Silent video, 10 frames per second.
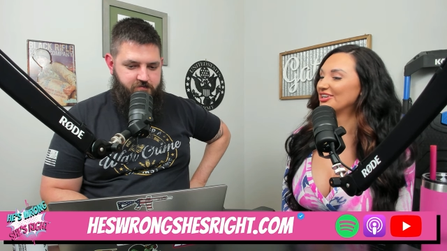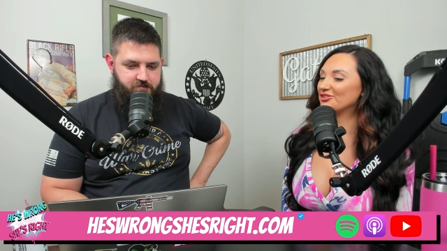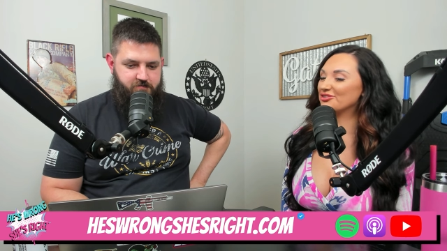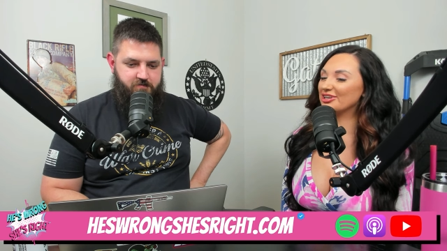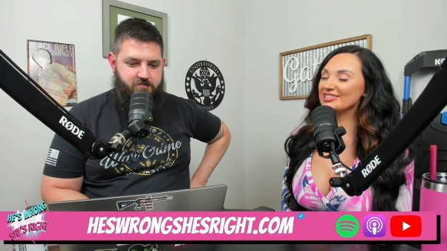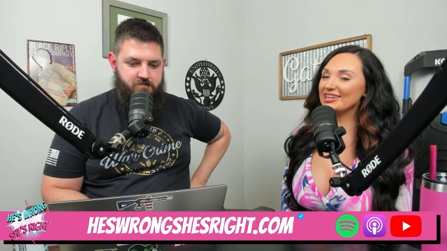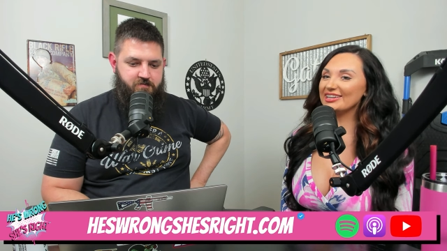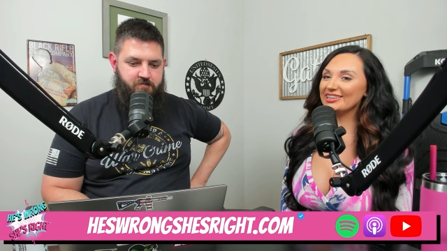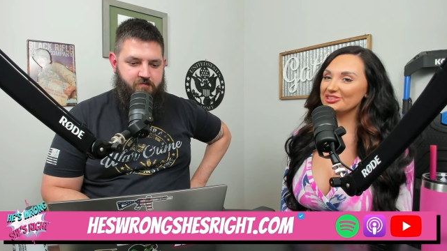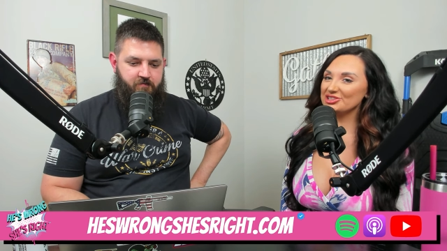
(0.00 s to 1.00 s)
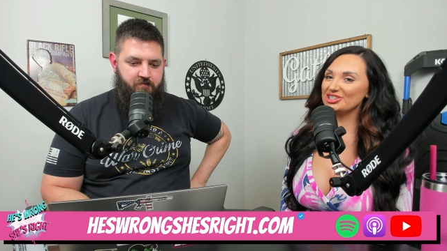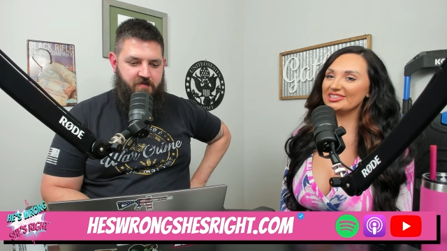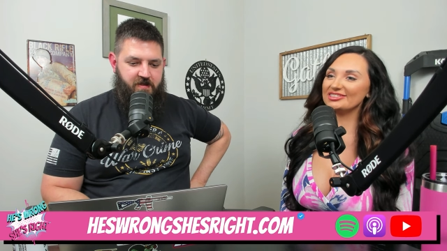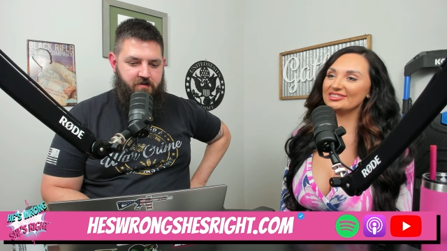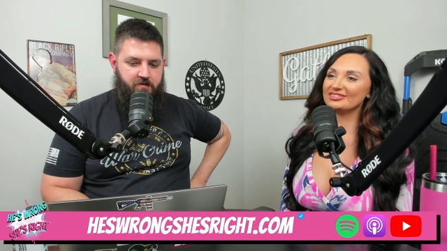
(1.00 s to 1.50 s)
Speaker 1: for our tiny little
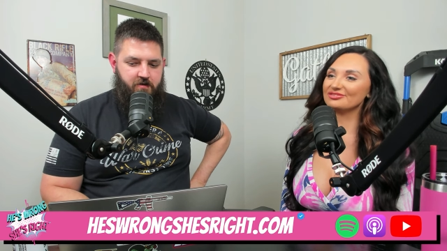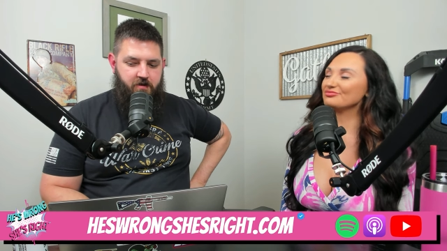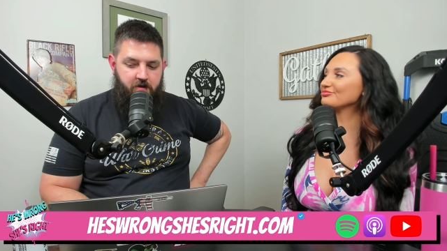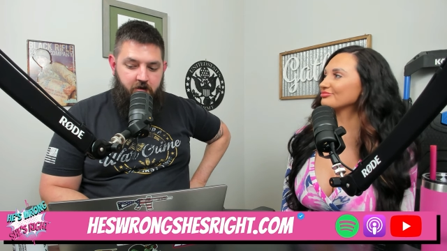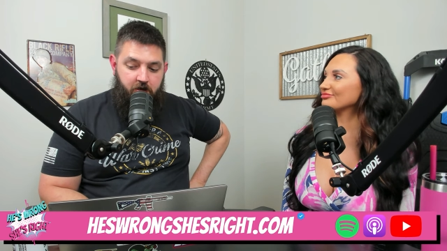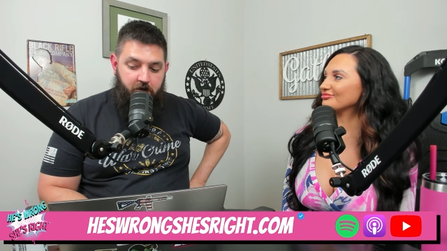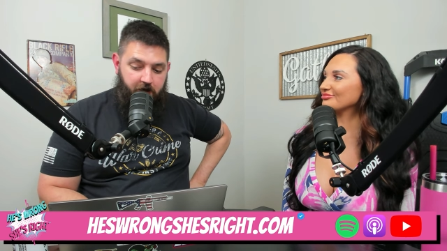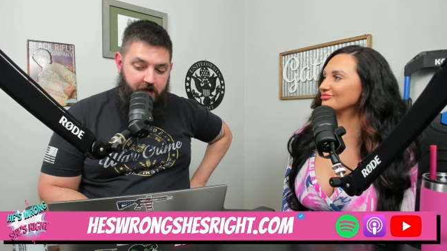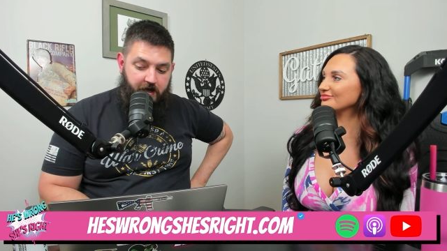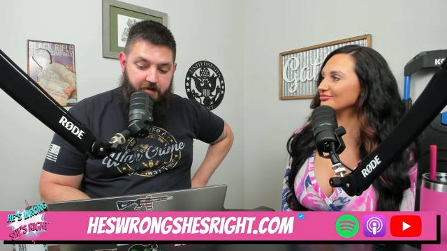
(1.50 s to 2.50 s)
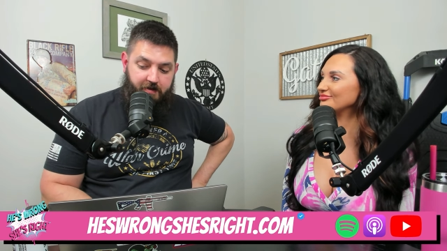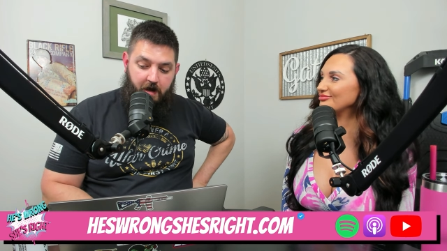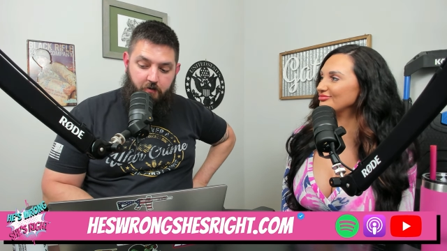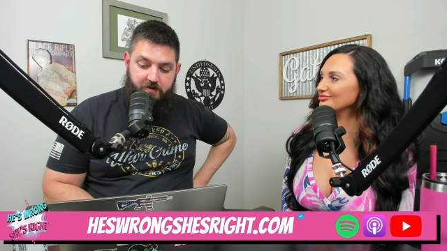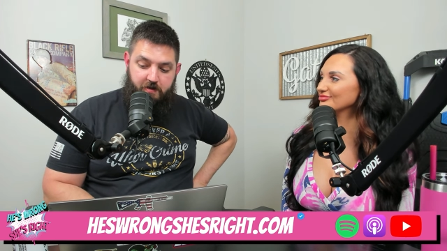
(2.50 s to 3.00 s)
channel.
Speaker 2: And I that
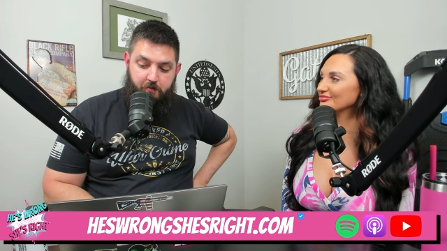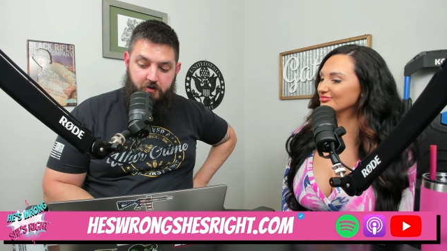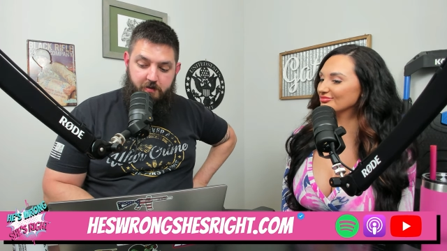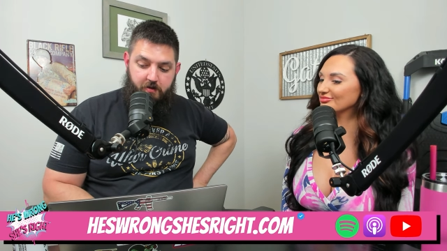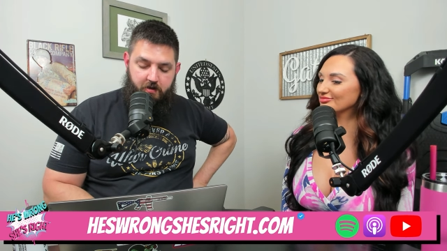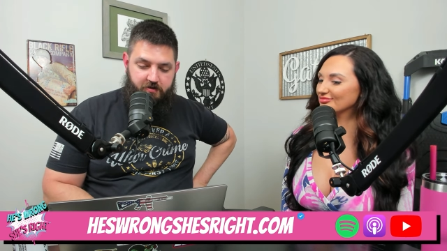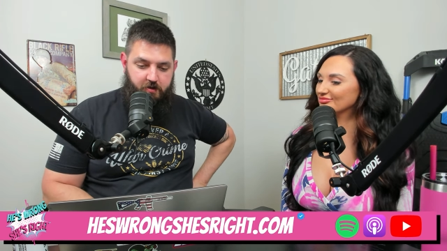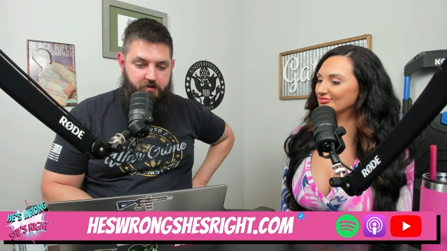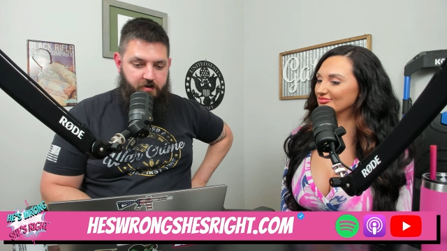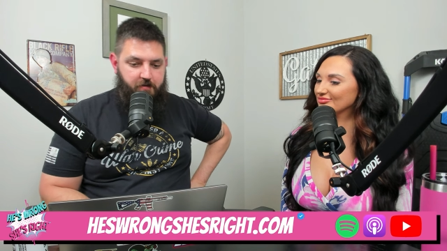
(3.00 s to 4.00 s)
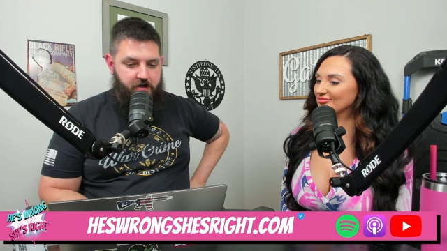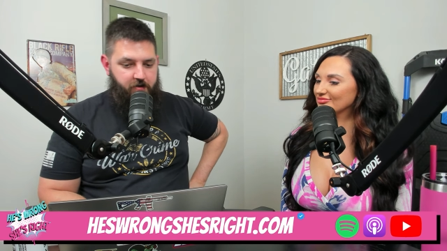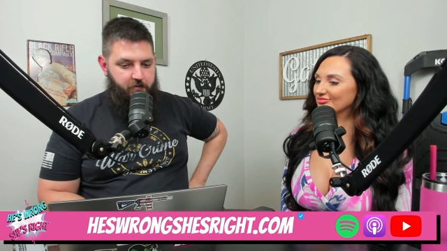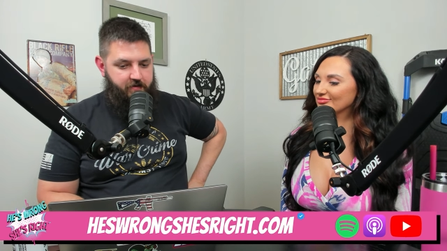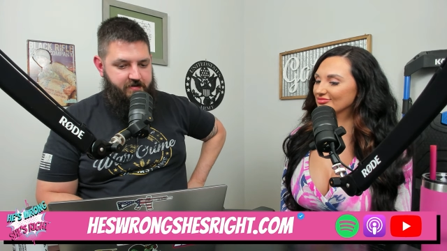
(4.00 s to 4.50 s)
was supposed to be the so there's gonna be another
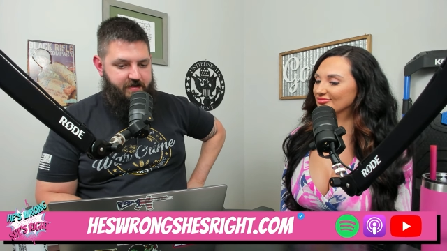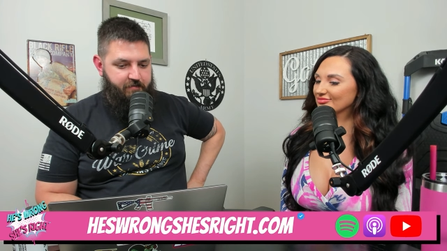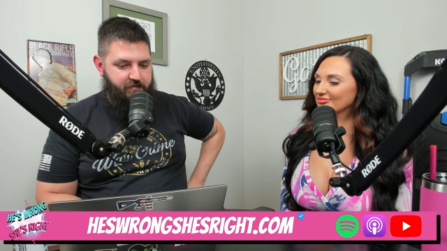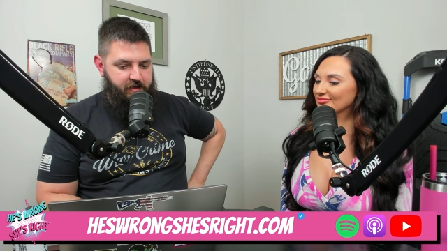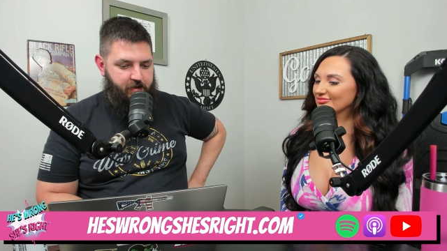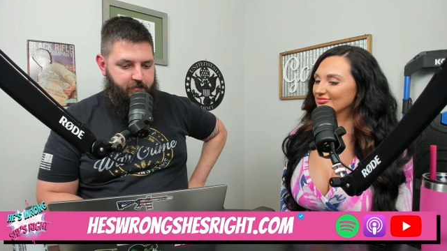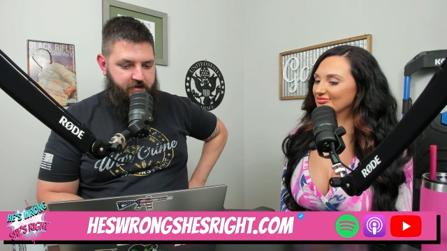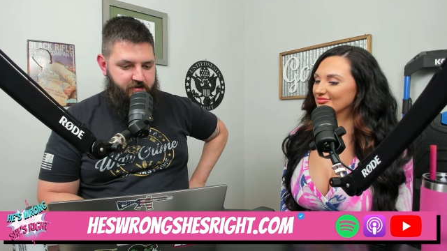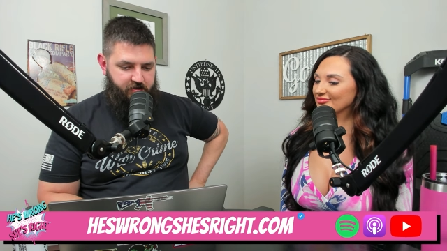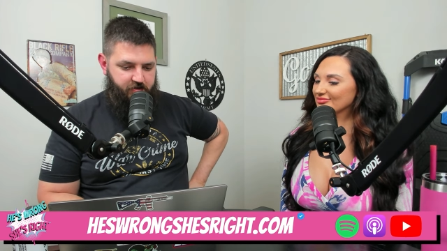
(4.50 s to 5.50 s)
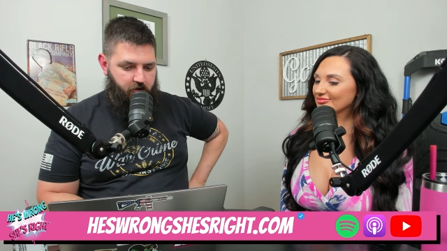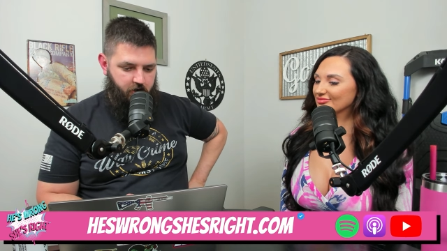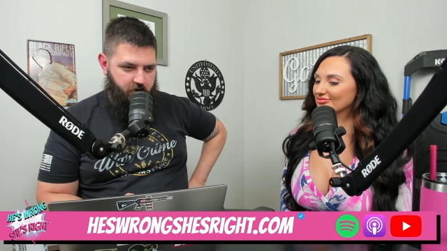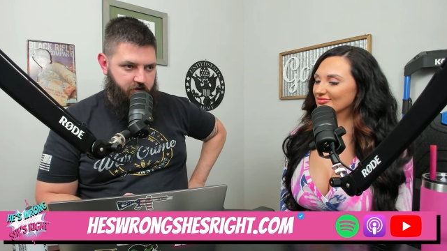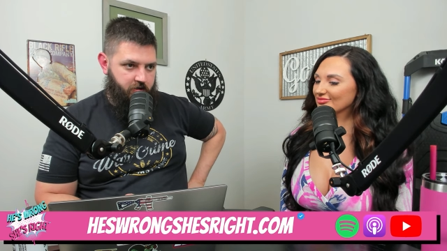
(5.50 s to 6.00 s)
one at 7 p.m. because those are
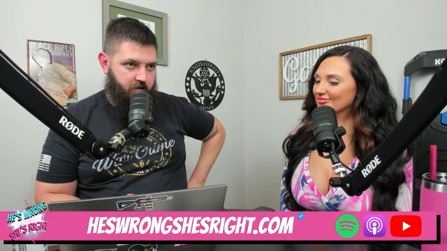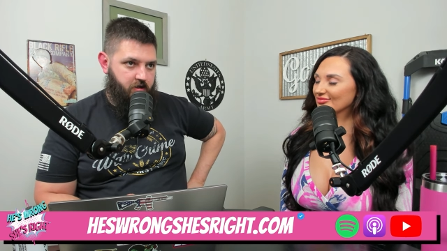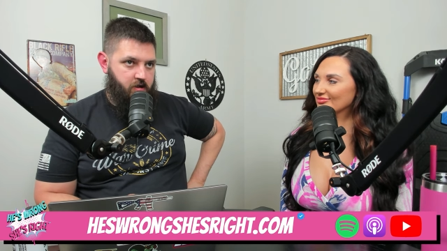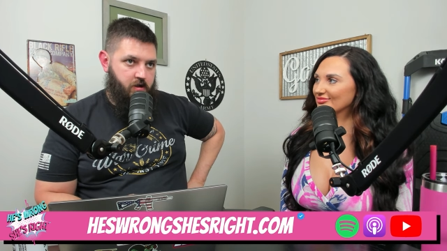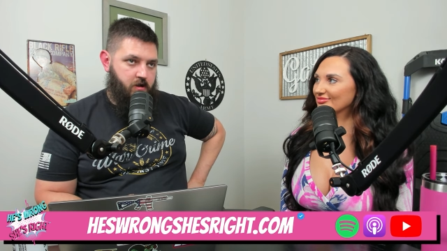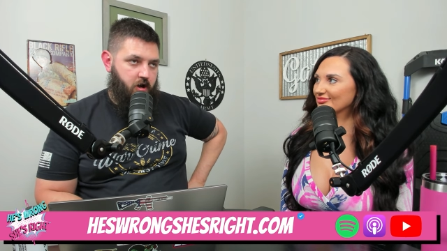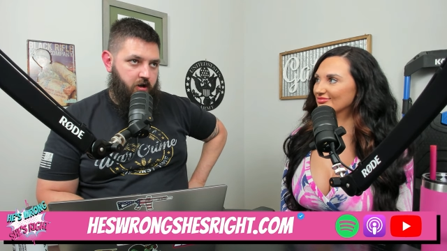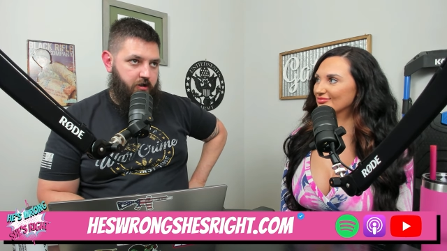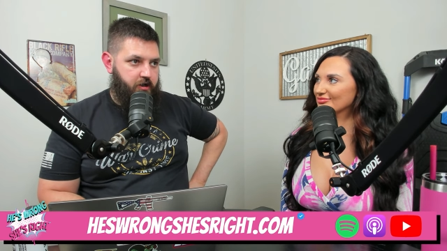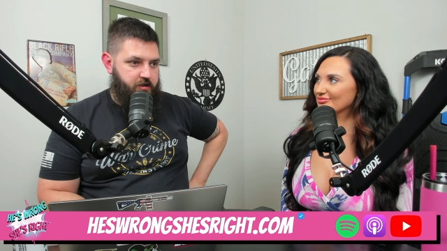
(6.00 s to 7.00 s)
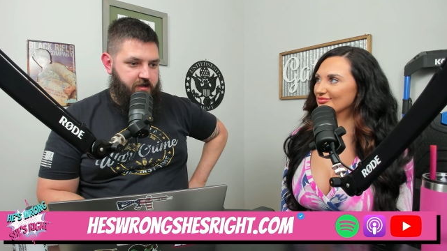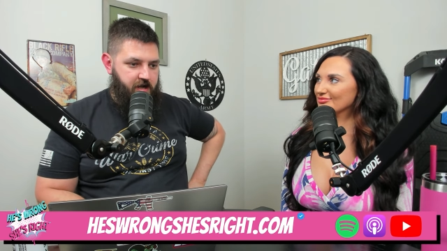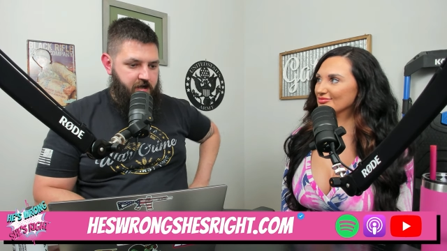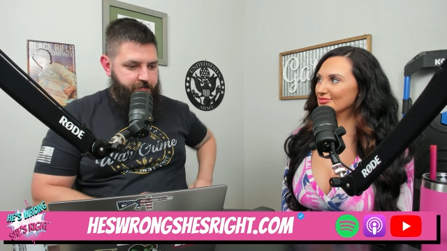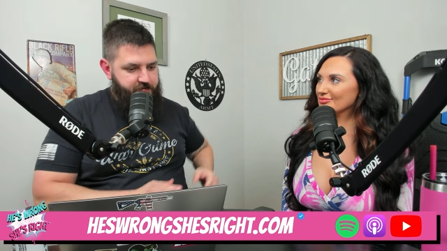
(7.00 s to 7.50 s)
our our good
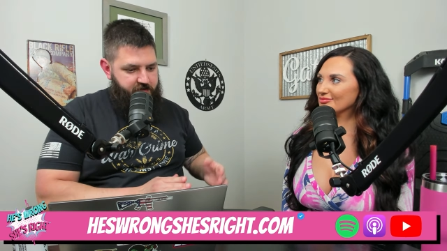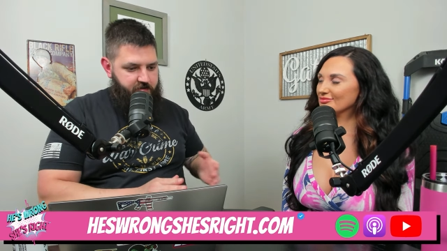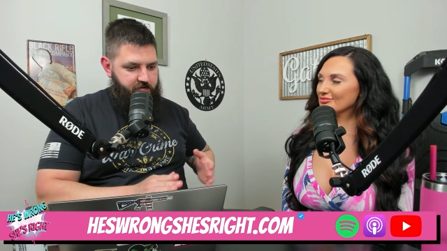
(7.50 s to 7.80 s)
times